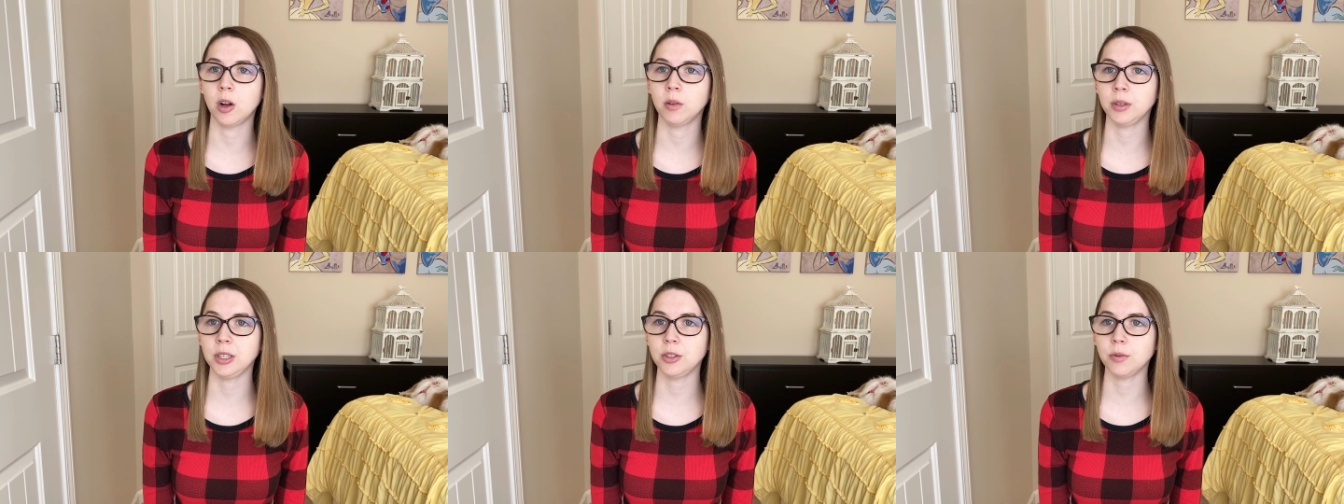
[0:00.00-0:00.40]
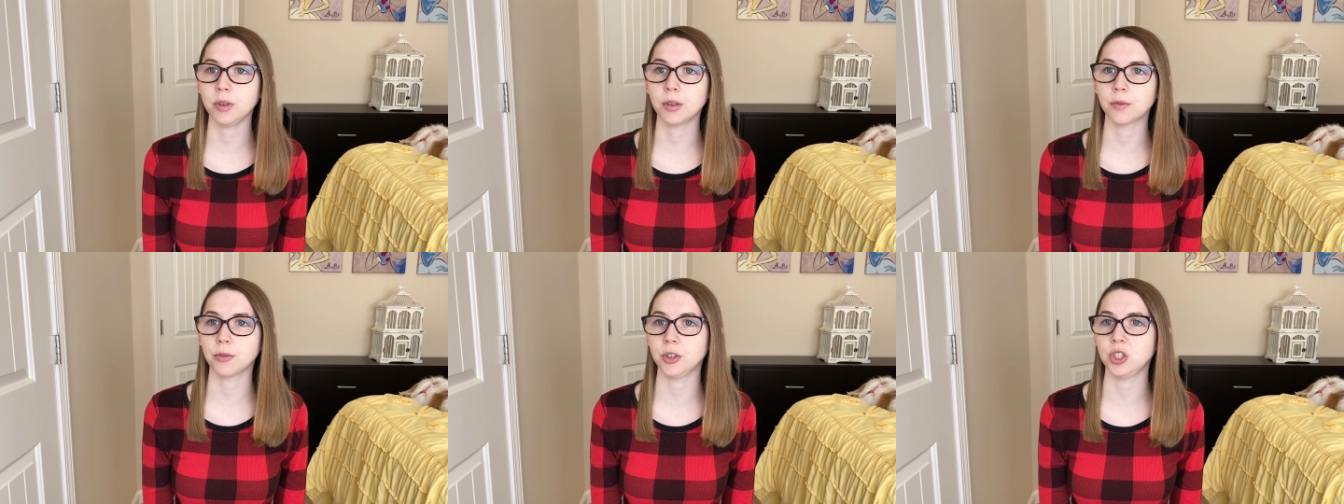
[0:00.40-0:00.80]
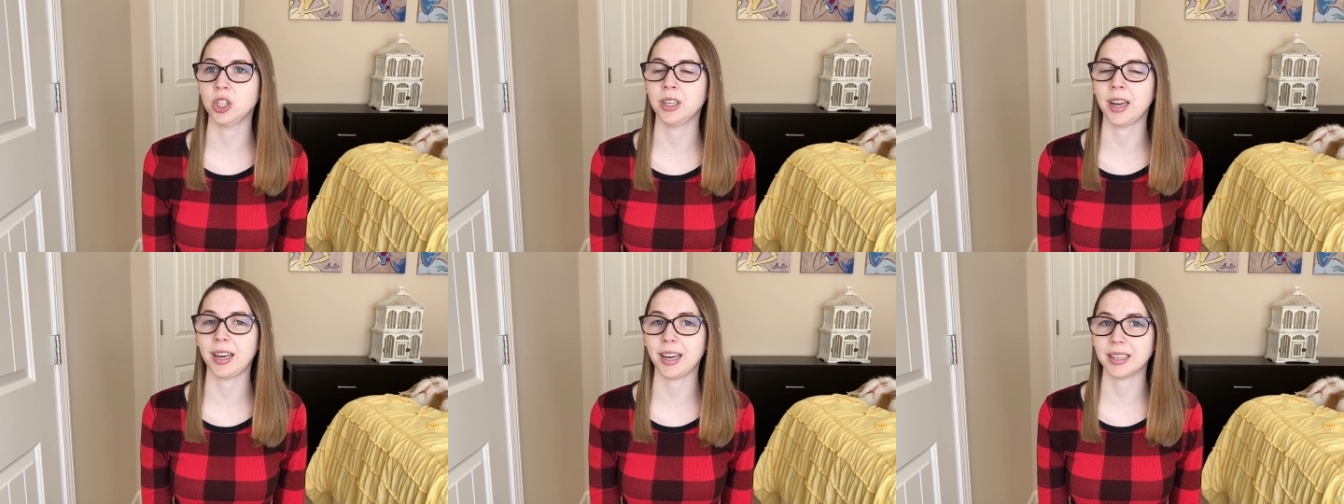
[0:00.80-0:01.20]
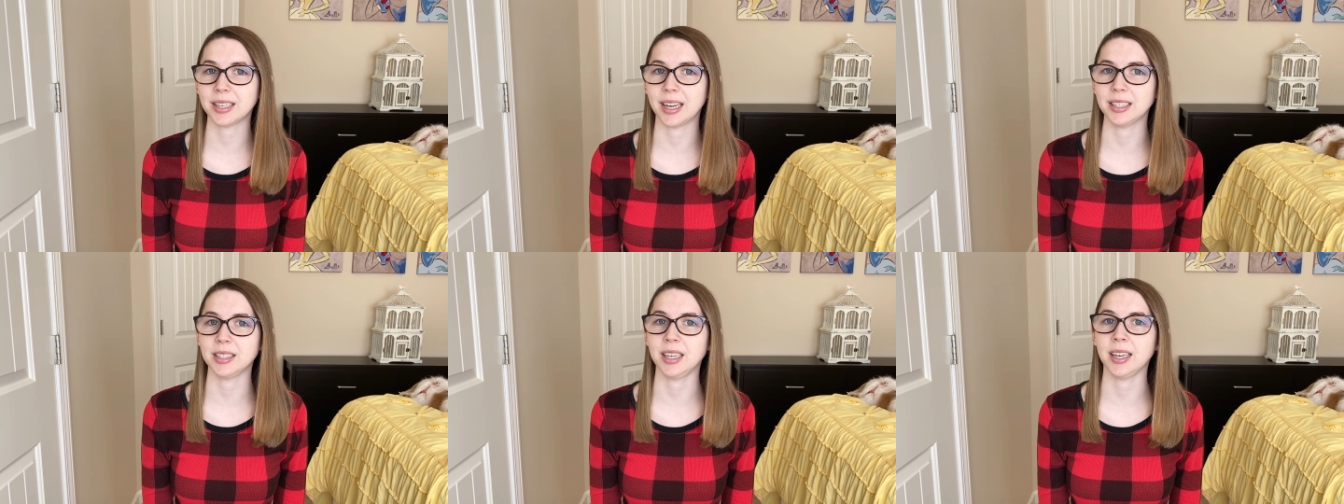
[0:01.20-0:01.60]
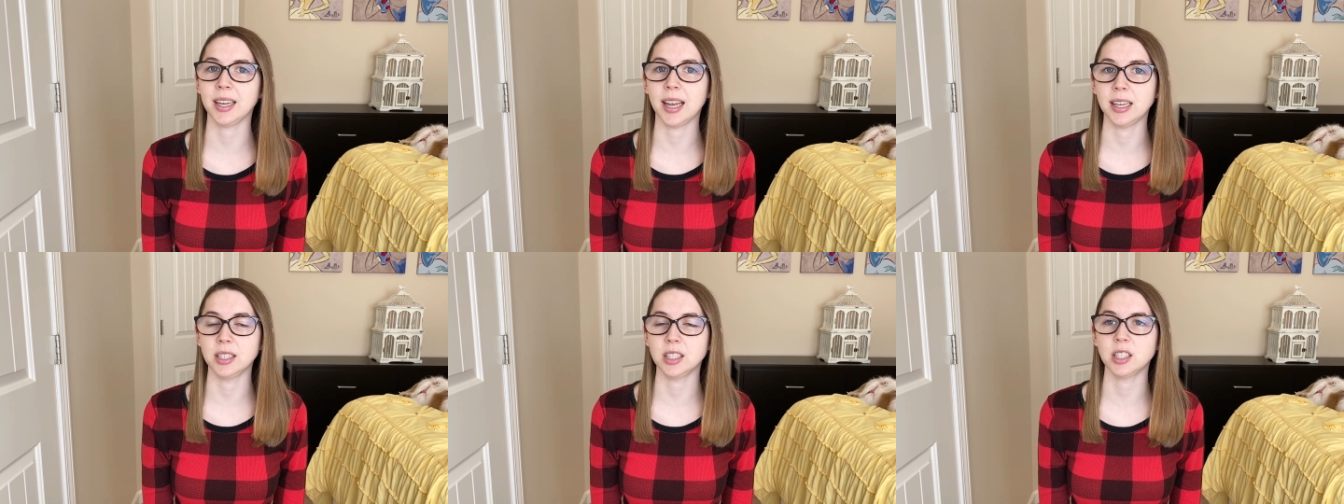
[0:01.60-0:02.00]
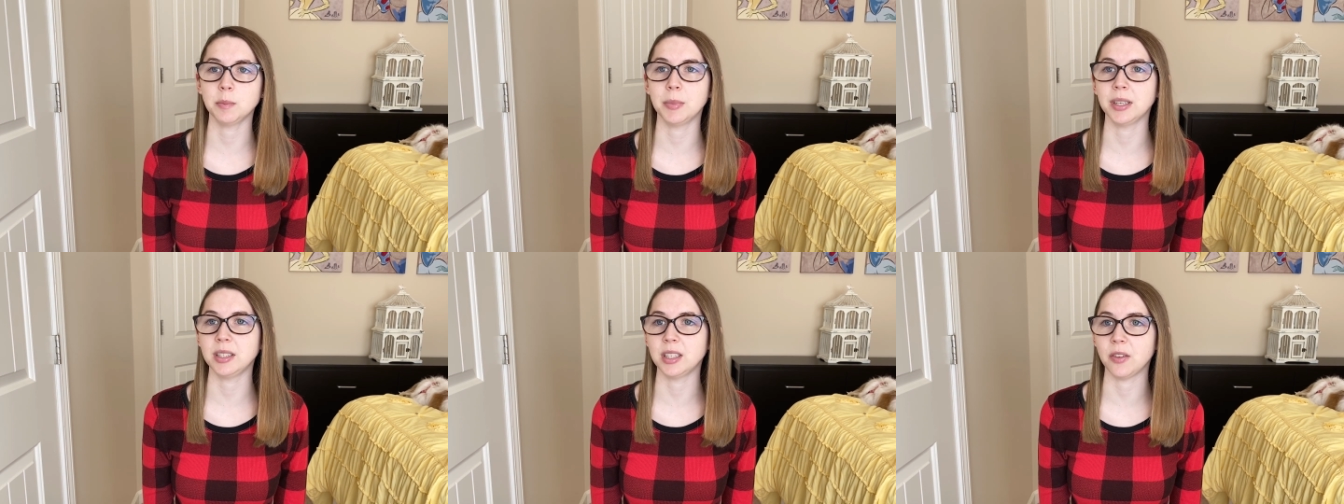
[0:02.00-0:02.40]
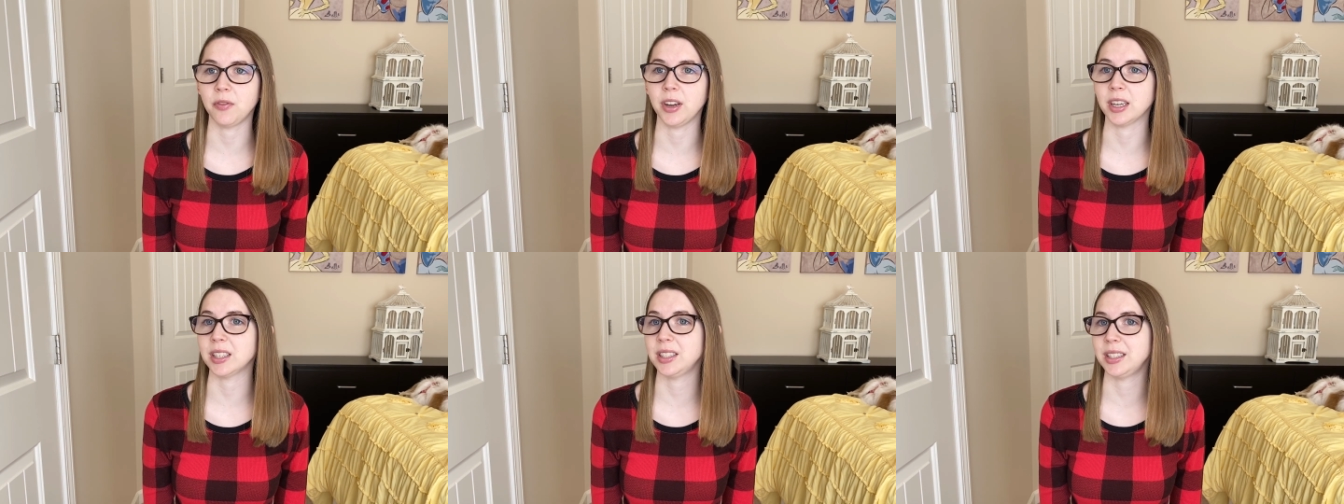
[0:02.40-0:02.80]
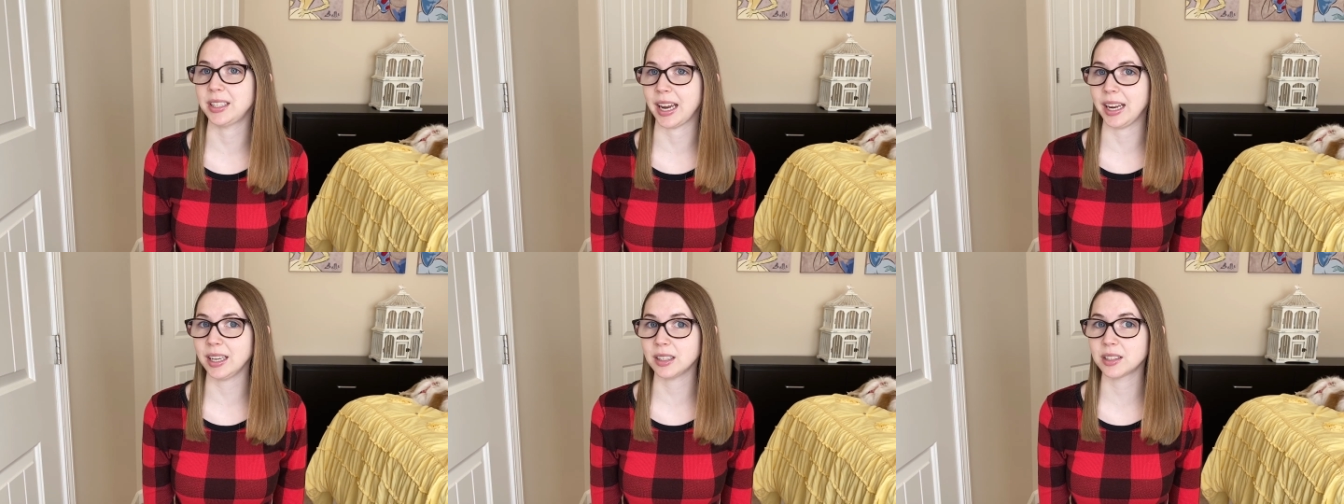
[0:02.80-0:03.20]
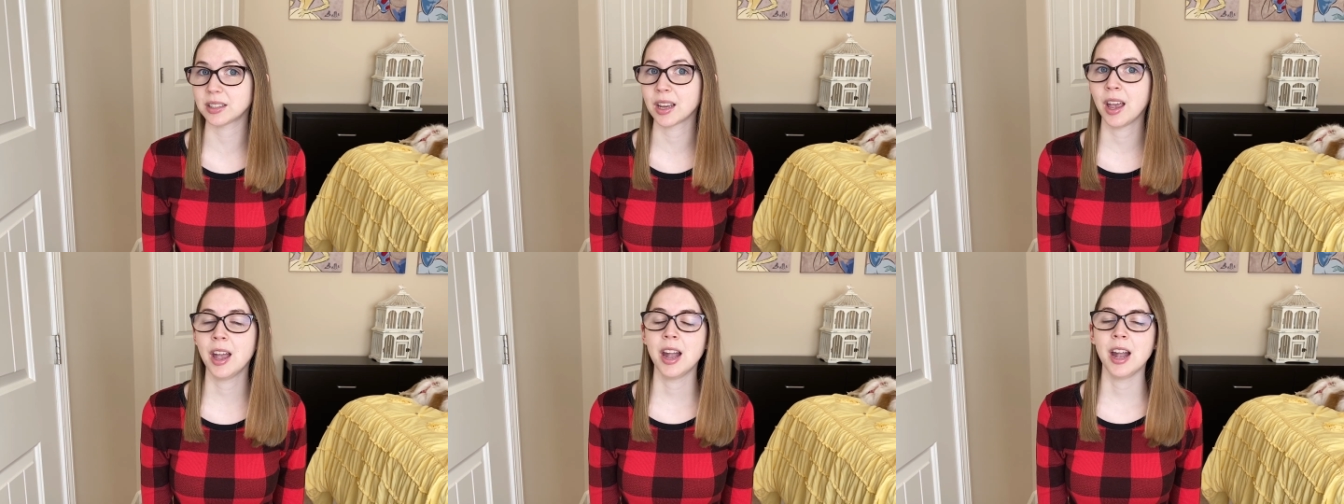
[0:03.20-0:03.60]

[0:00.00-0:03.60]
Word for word: only doing free genetic testing in specific states,